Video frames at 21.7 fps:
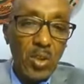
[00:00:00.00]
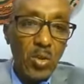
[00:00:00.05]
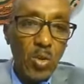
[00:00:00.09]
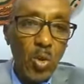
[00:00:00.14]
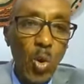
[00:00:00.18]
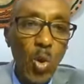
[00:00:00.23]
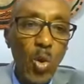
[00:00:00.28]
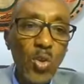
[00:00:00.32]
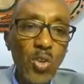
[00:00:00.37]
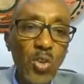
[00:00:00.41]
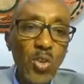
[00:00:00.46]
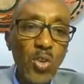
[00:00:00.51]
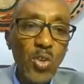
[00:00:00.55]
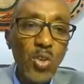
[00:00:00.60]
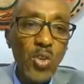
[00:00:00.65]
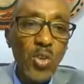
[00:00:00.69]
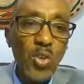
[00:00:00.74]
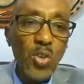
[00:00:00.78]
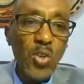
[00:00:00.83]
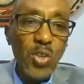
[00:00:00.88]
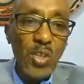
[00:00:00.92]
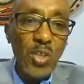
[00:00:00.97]

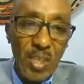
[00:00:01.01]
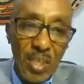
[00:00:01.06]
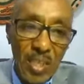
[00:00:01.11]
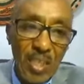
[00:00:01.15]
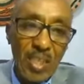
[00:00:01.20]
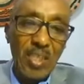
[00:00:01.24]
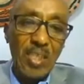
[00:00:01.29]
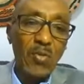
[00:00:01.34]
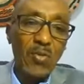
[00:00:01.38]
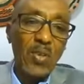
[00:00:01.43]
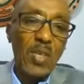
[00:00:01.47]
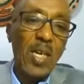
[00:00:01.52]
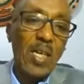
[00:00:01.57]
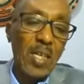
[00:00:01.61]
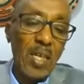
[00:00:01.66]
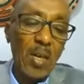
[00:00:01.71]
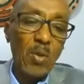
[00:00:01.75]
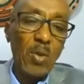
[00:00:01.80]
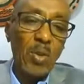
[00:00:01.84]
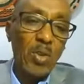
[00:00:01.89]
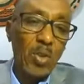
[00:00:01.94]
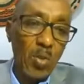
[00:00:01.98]
northeast of
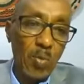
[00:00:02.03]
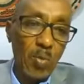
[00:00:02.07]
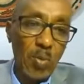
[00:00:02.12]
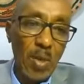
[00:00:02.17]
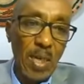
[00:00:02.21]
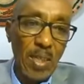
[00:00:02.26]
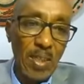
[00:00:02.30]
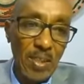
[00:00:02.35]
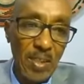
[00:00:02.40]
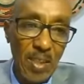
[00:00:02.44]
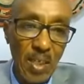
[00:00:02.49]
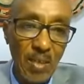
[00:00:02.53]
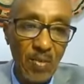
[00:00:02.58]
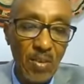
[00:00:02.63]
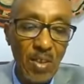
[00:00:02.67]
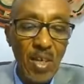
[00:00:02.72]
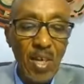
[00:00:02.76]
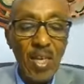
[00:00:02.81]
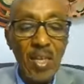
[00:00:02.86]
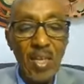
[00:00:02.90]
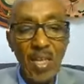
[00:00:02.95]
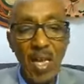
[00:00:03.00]
Kenya where Somalis live.